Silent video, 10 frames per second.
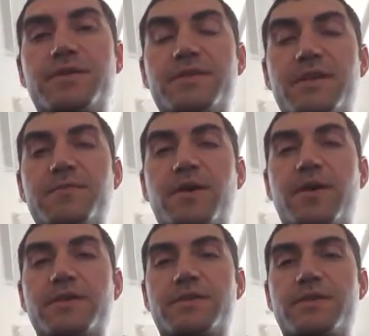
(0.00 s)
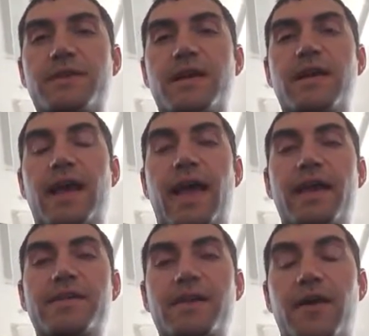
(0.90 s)
our subconscious
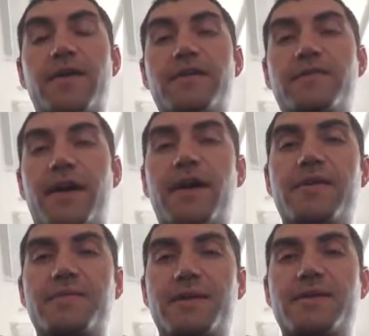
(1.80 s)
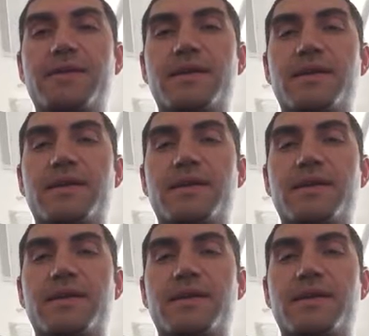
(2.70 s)
and our environment